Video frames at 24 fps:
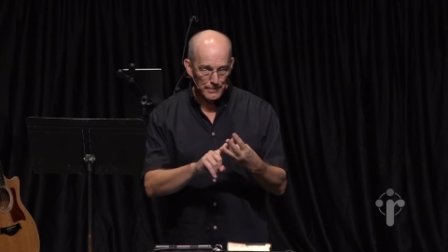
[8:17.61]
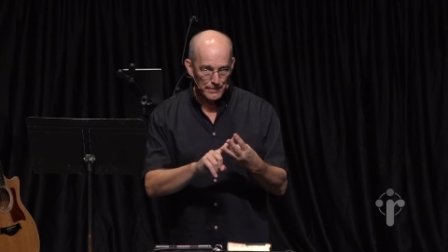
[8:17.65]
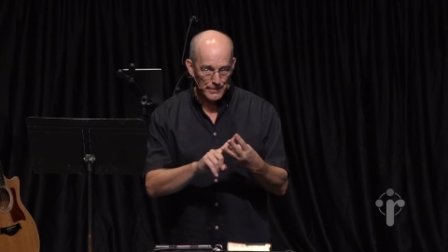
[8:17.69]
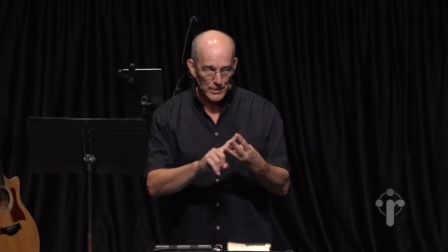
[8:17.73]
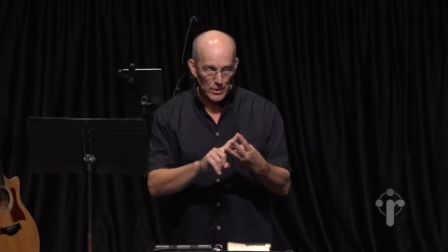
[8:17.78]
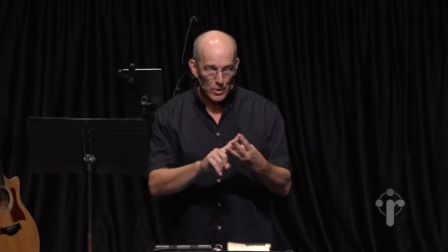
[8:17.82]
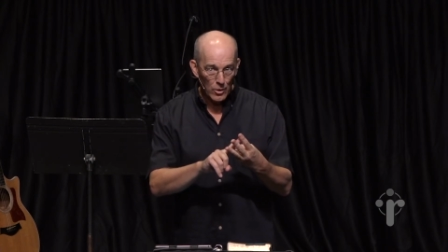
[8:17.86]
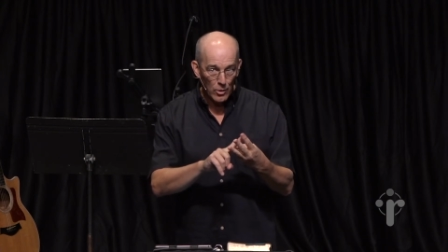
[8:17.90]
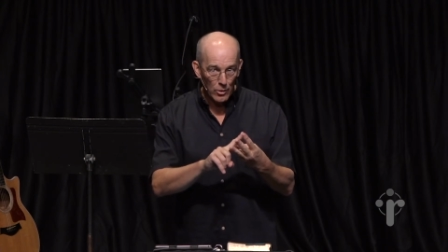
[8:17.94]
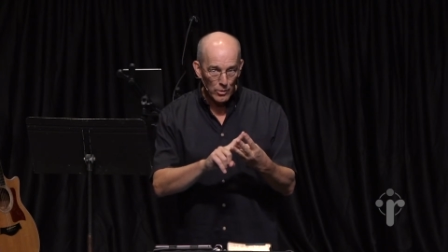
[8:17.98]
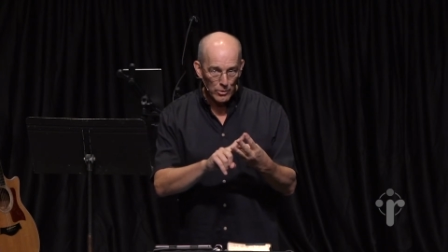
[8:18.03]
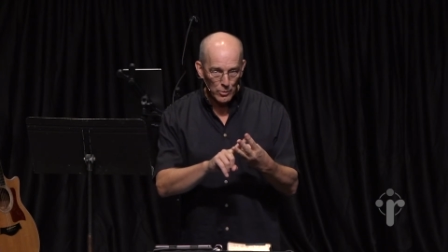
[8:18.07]

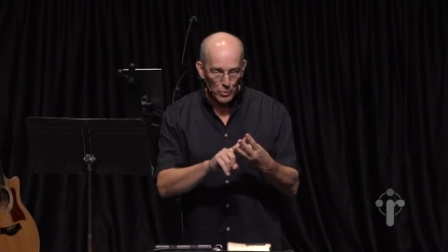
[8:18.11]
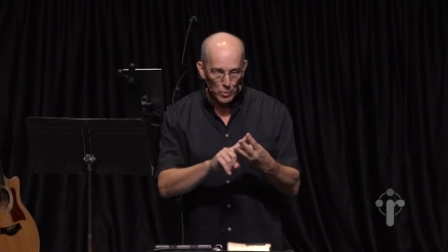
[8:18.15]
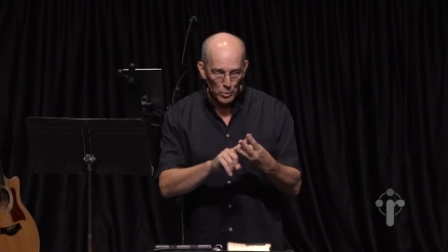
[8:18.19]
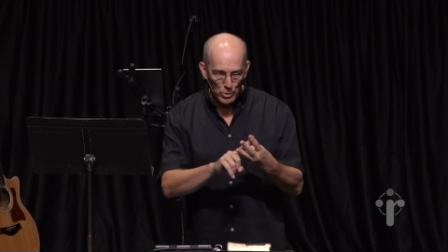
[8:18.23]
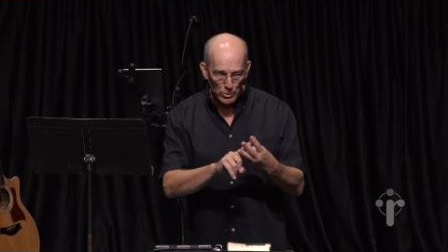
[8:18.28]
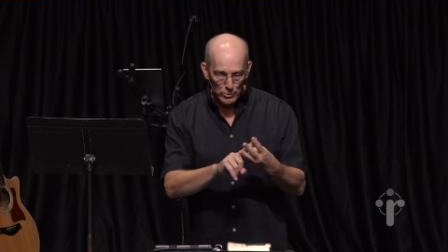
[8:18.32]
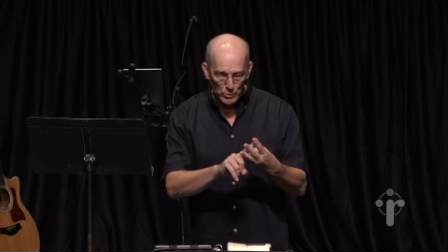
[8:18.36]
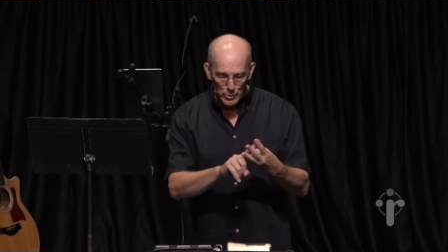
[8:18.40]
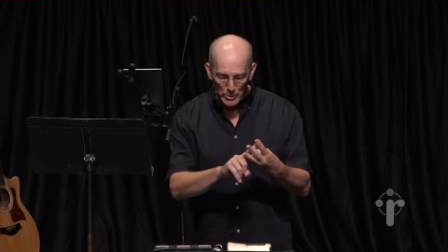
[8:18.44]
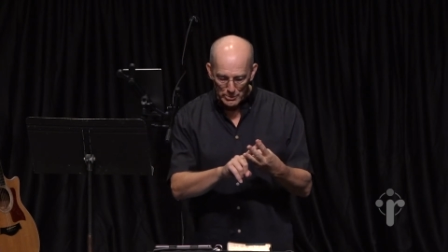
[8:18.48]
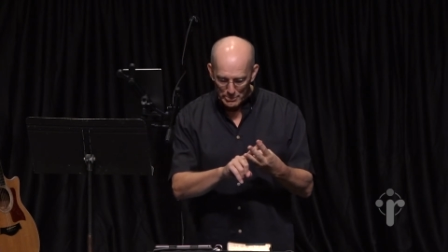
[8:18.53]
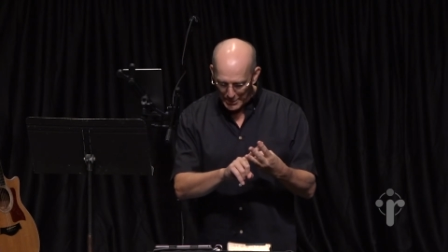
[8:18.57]
that all the
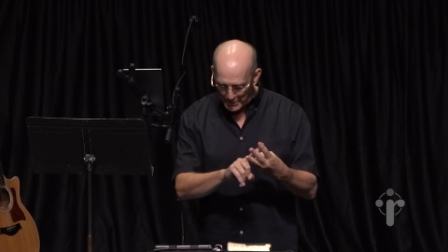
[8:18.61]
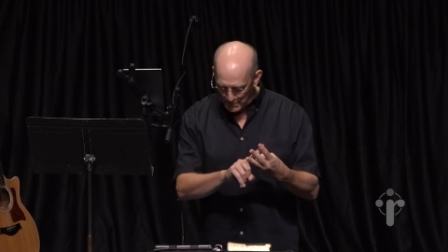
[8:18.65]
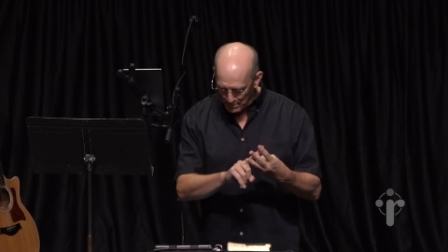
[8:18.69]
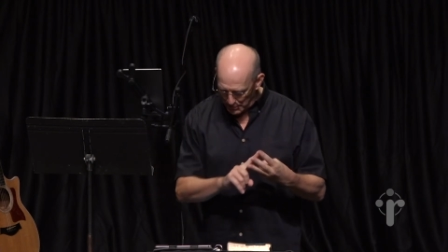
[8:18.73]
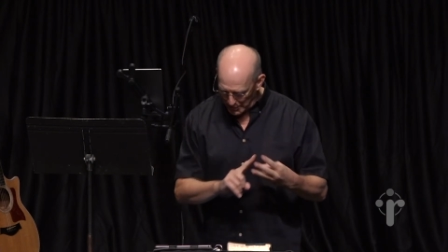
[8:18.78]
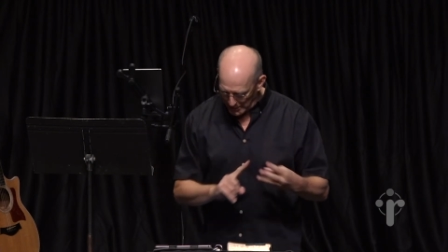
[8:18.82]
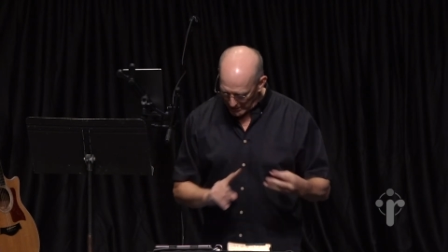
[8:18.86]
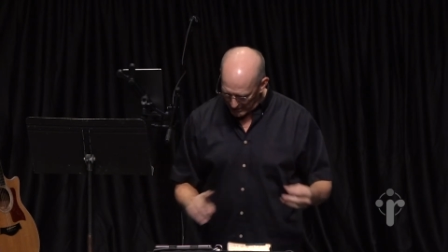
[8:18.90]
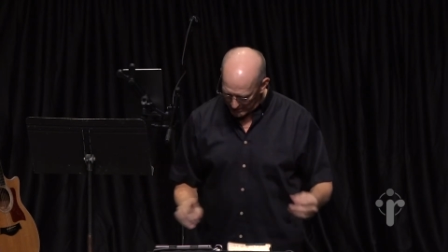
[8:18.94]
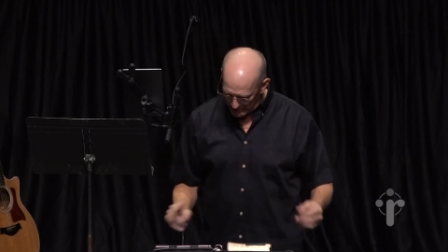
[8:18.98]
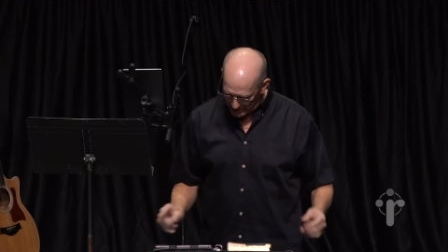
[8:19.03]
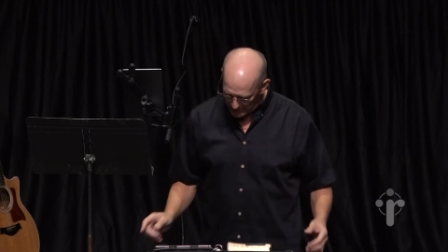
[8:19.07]
world would be
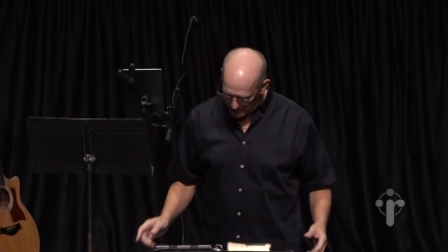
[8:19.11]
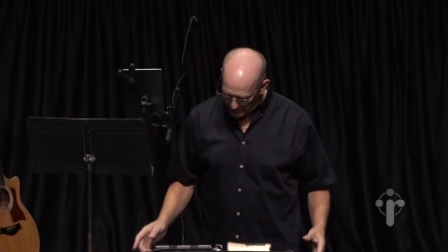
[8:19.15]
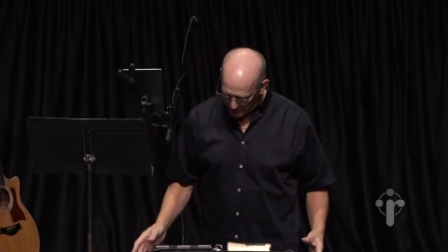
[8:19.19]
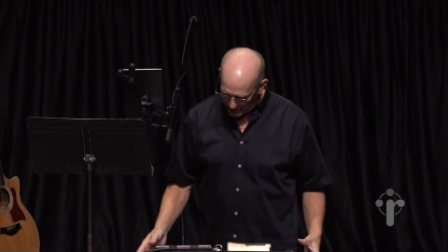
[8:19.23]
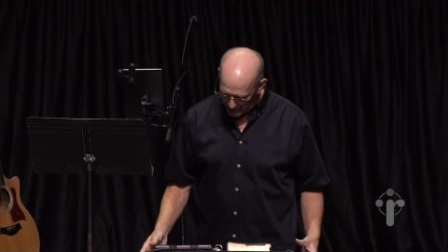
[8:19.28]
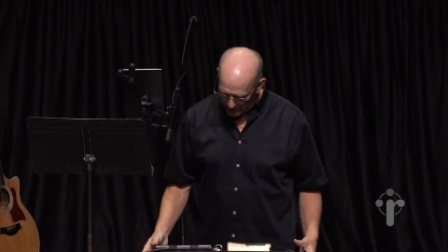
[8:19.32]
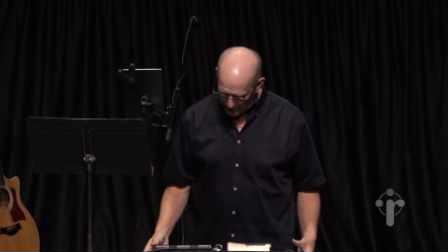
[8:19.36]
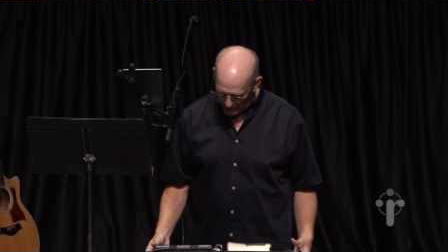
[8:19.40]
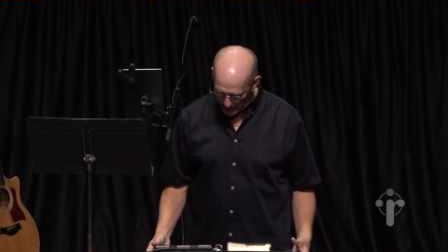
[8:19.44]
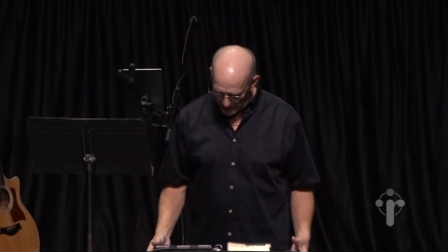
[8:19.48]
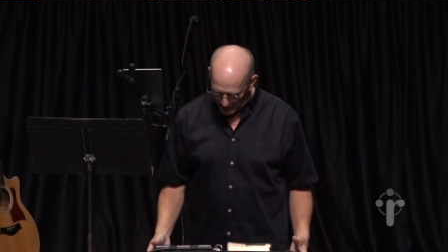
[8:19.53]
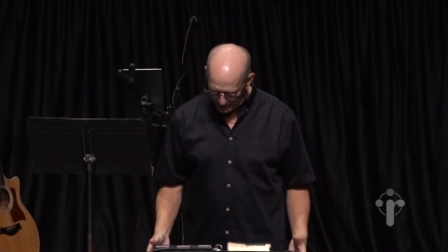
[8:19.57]
blessed
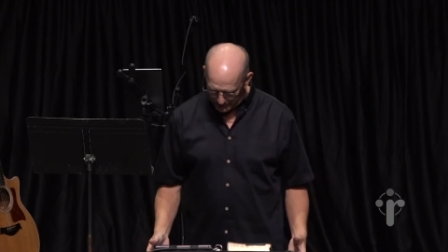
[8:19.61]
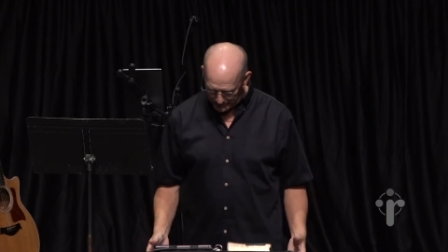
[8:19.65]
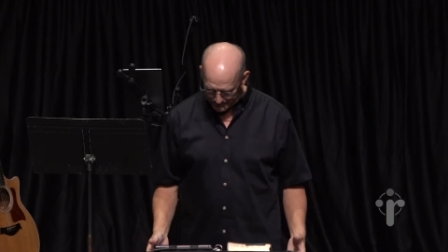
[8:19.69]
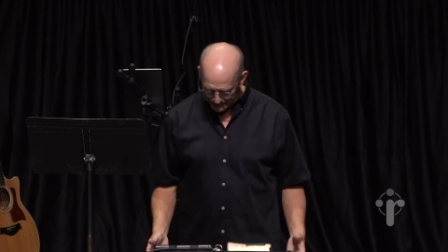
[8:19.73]
through him.